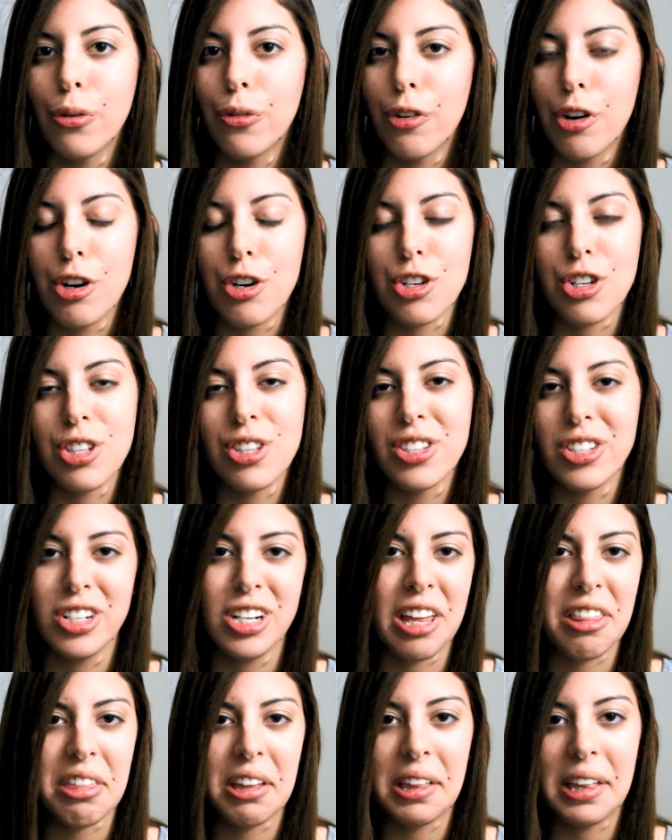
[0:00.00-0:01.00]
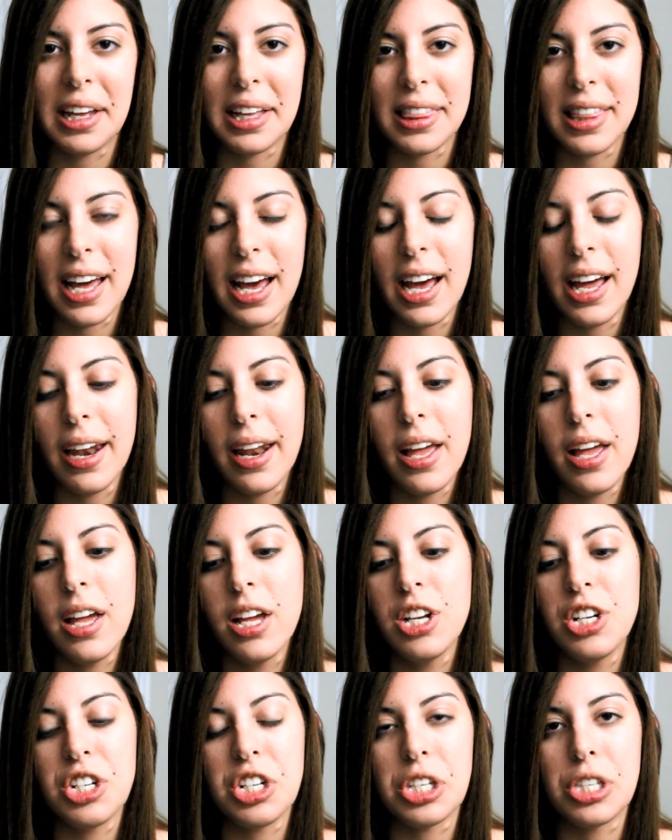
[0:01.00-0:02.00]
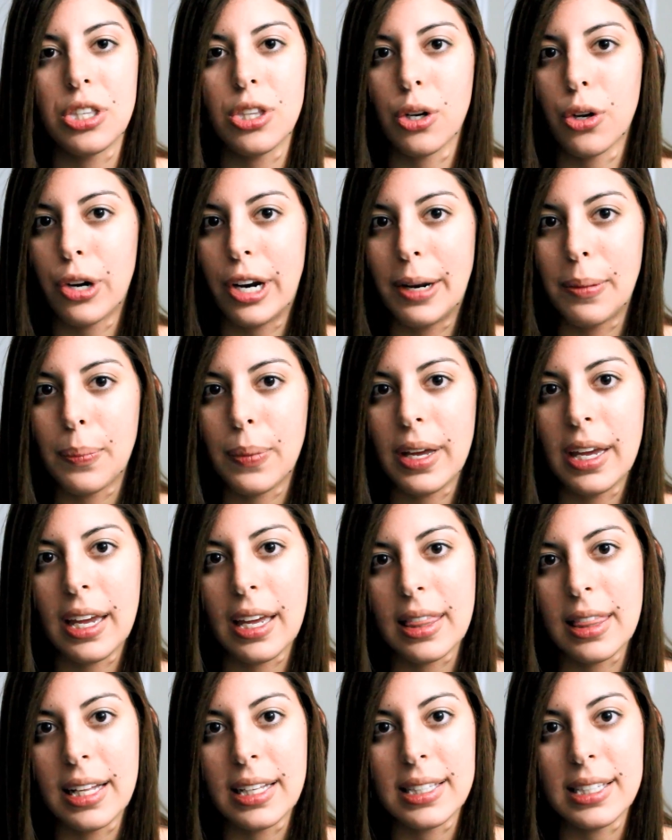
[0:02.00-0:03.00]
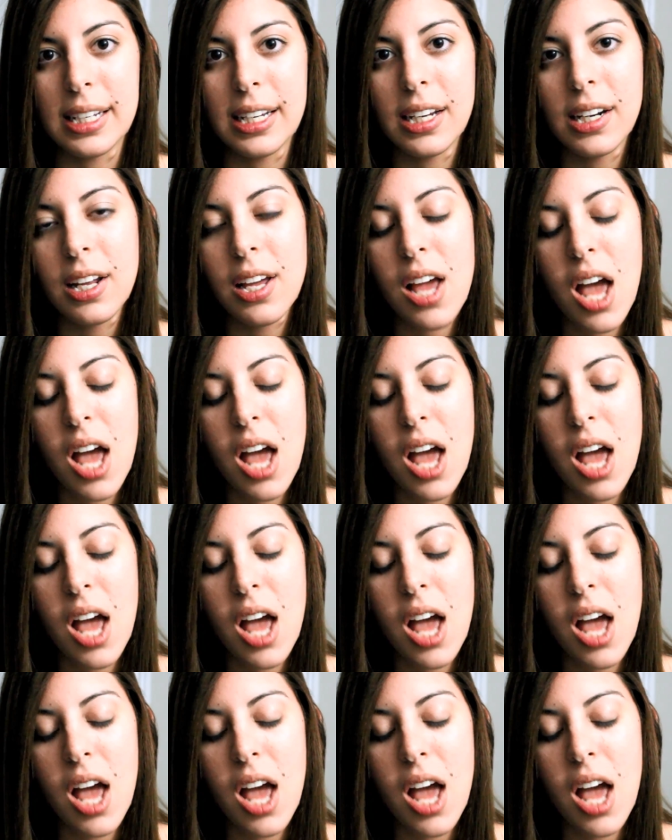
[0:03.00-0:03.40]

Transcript: aversions, nothing like that, just the cramping, and that's it.